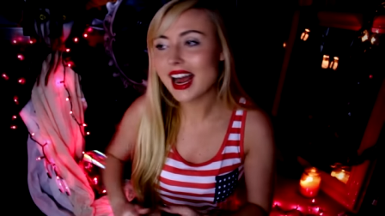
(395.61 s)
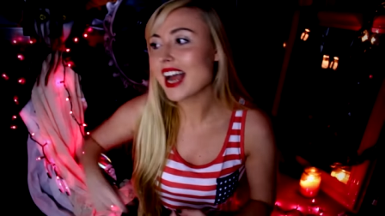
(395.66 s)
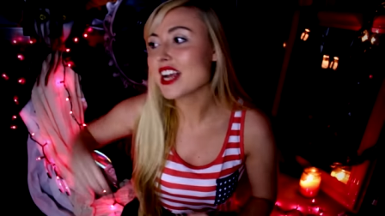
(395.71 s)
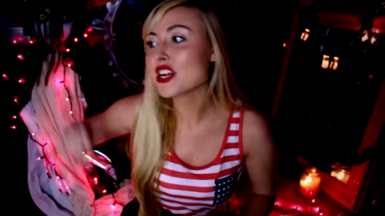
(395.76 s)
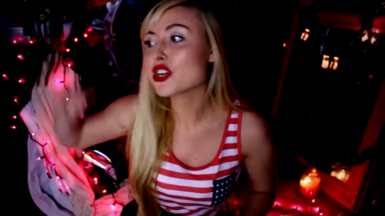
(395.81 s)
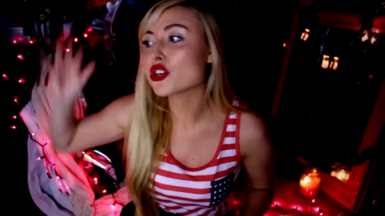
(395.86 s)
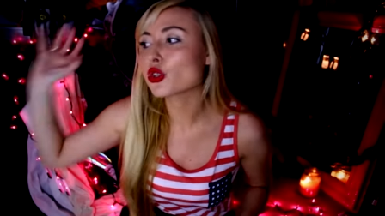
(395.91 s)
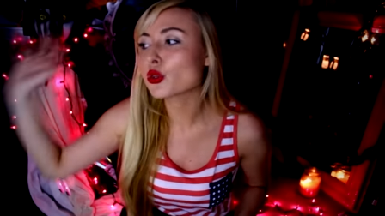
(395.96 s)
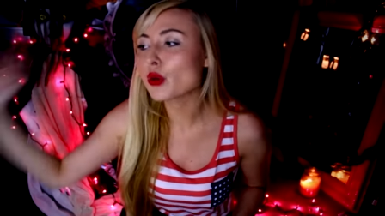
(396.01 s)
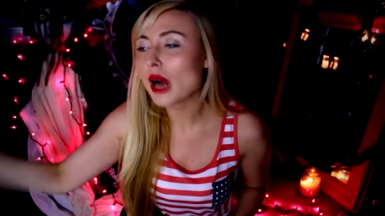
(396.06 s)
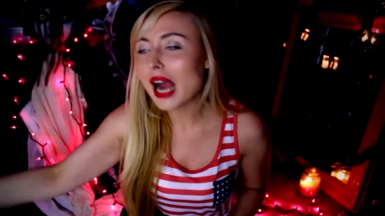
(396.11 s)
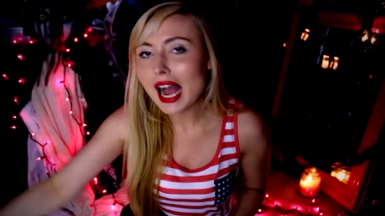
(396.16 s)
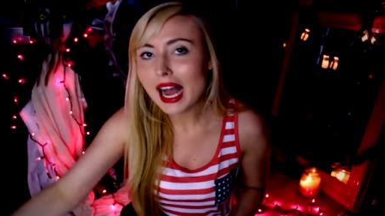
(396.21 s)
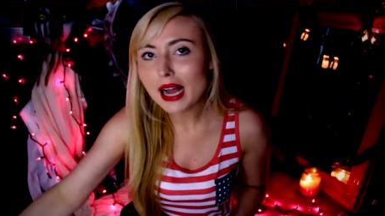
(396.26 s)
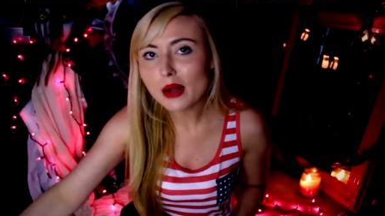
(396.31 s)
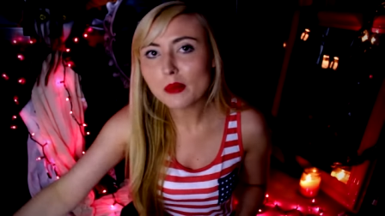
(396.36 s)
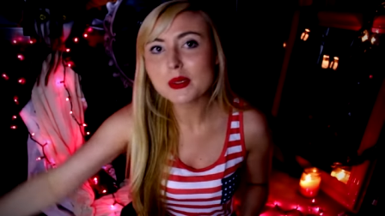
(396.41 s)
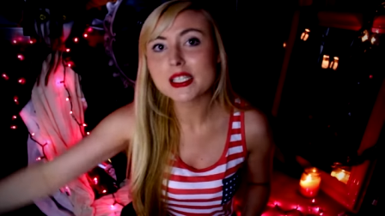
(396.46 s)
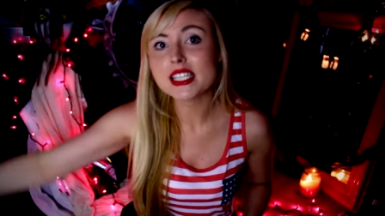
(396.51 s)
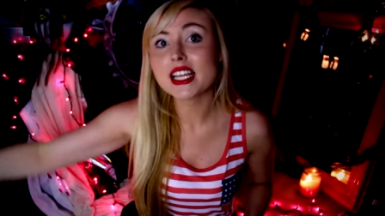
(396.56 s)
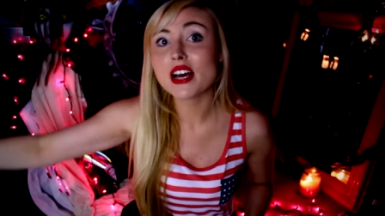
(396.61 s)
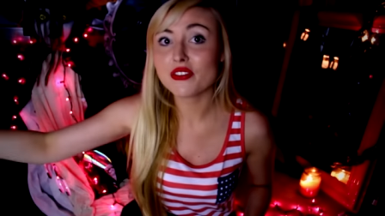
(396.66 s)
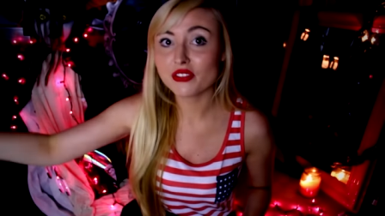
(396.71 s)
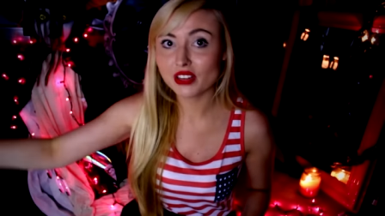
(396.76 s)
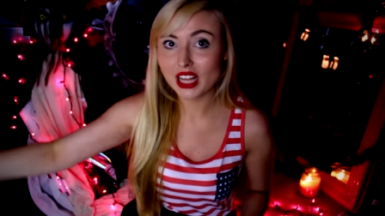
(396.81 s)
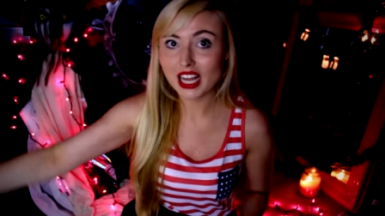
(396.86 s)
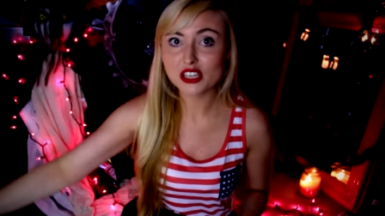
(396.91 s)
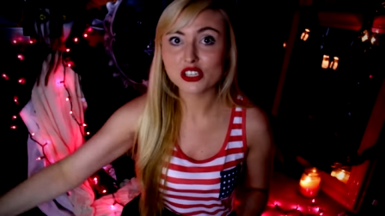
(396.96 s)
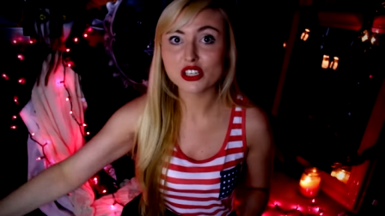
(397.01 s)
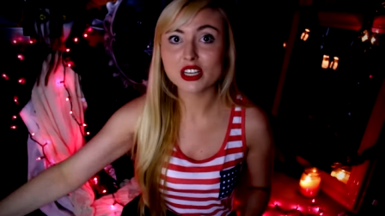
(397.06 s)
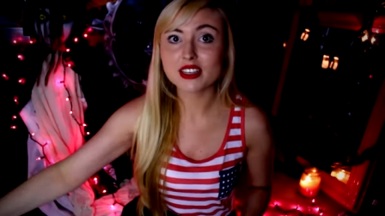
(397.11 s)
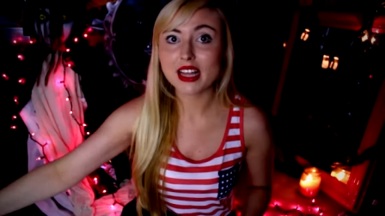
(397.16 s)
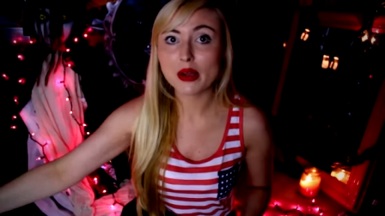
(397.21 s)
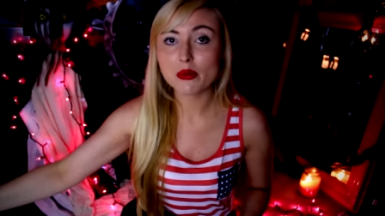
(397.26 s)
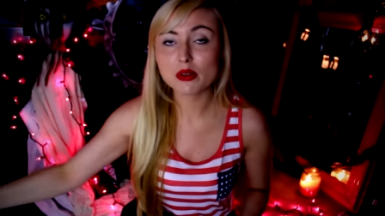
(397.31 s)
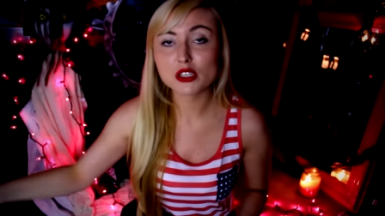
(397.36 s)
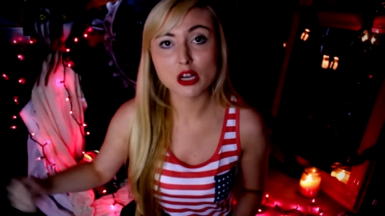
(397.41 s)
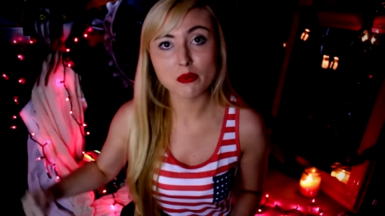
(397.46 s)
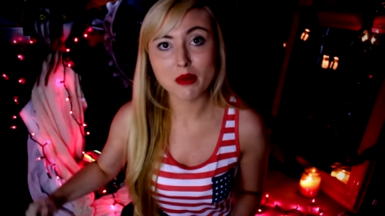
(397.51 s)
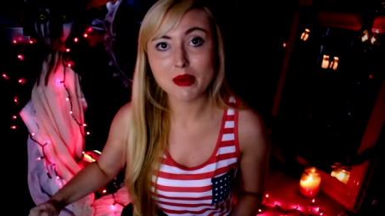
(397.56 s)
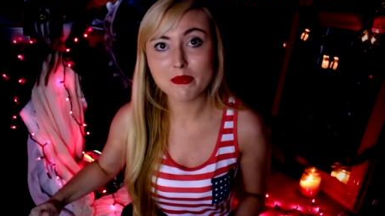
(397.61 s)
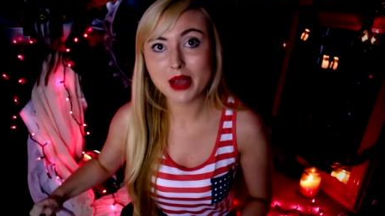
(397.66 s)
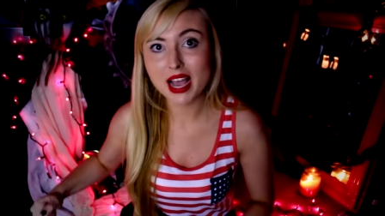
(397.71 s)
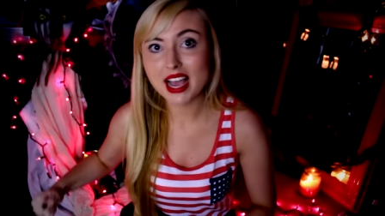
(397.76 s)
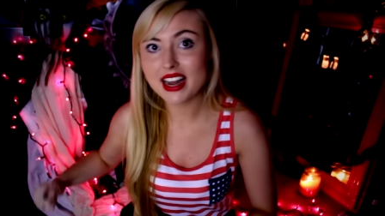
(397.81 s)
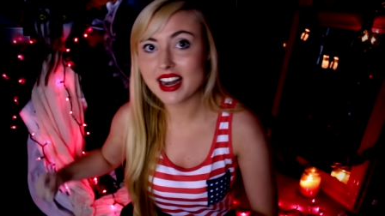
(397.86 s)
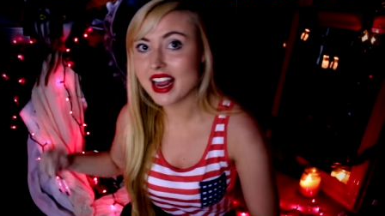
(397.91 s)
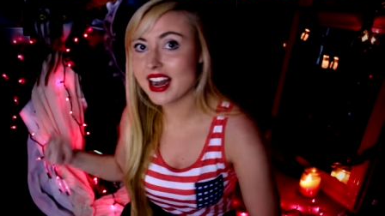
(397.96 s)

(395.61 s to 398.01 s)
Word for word: I grabbed that flashlight that was on my bed